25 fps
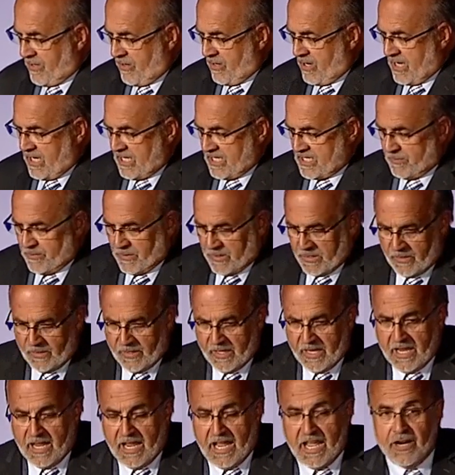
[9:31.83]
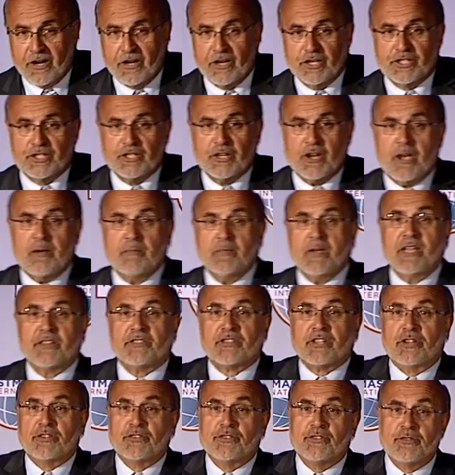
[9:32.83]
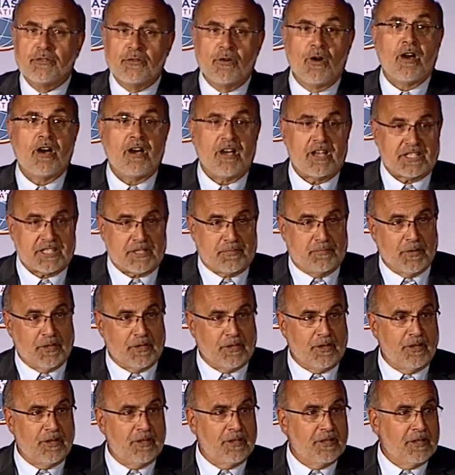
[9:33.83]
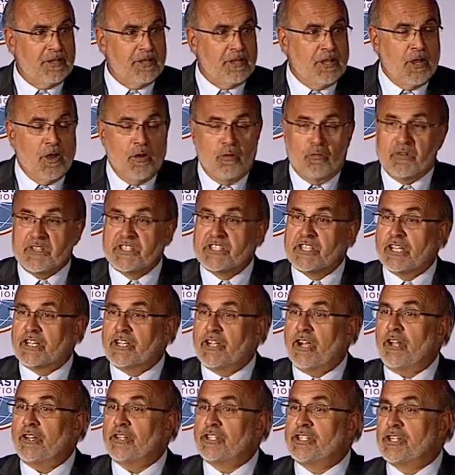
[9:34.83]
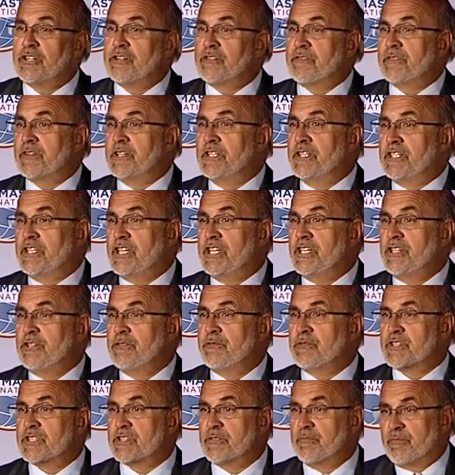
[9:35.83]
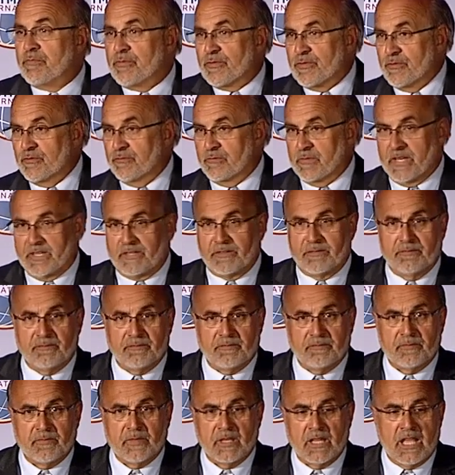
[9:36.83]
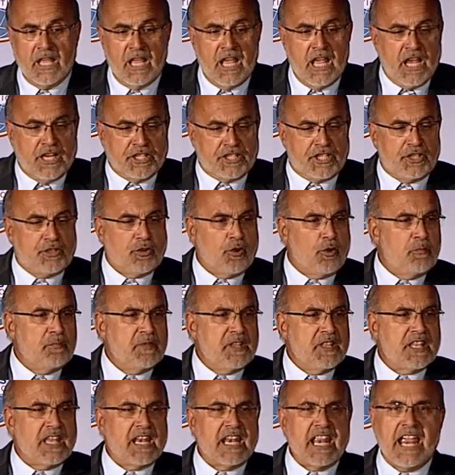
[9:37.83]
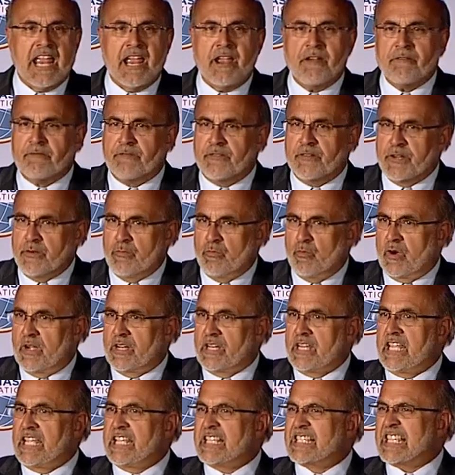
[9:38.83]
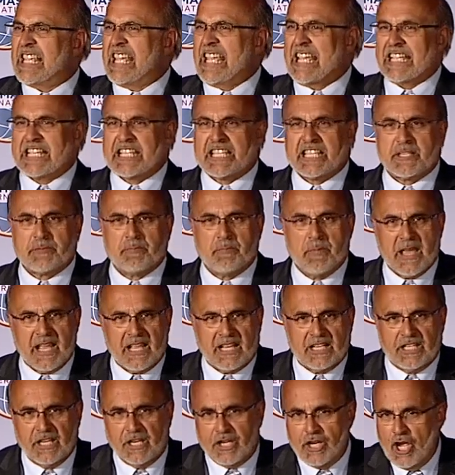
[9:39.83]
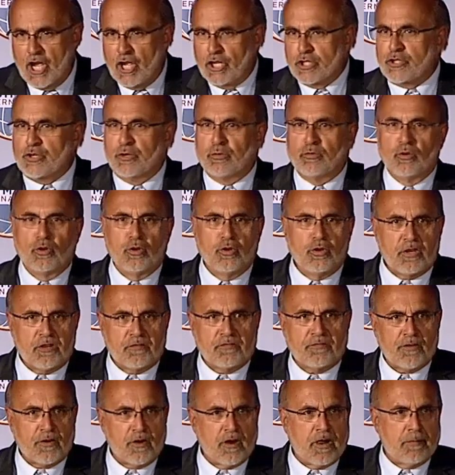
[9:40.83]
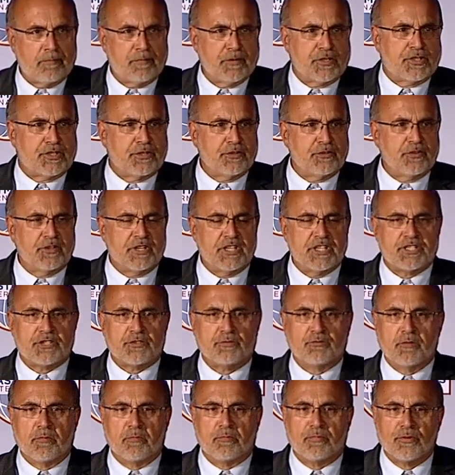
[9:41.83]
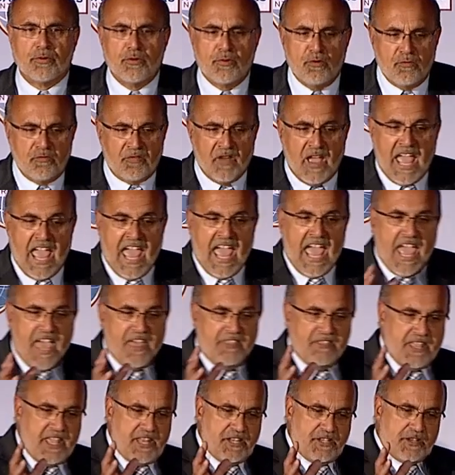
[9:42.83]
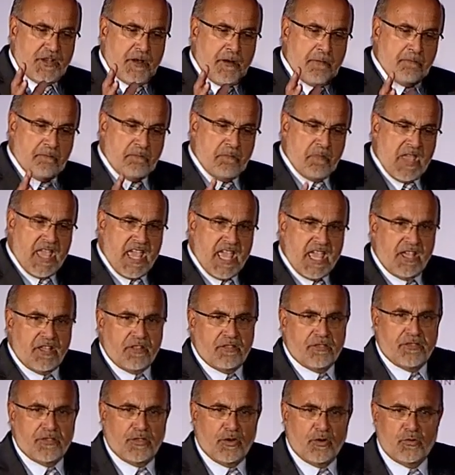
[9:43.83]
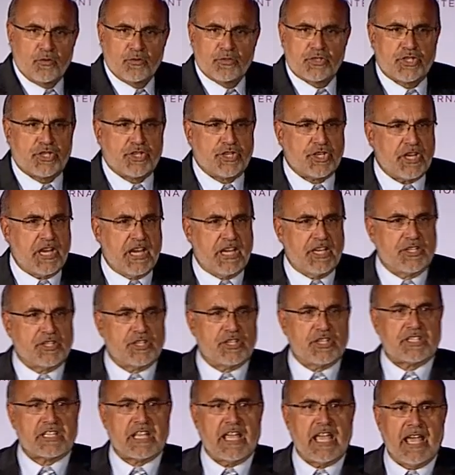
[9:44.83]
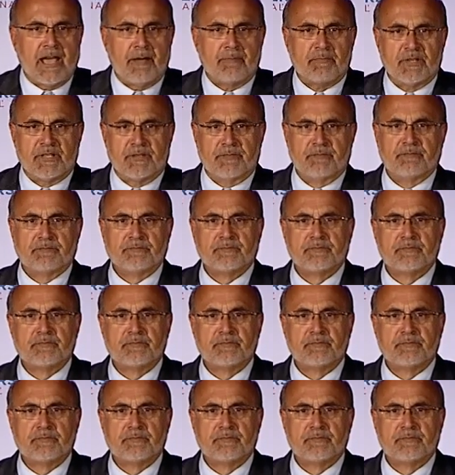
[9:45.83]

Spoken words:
at her hospital and her job at the new hospital was the culture of continuous improvement. She told me that everyone is expected to look for opportunities to improve and then to make those changes happen.